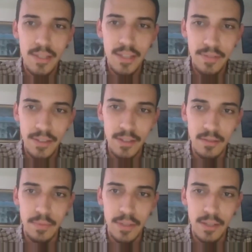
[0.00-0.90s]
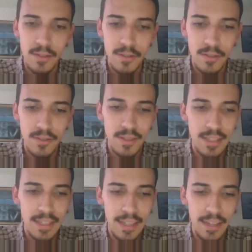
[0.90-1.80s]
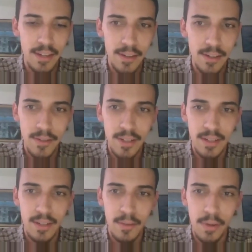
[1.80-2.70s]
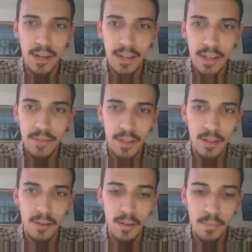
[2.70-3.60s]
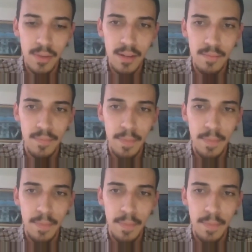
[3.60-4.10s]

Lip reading: difficult because here where I live in Colombia,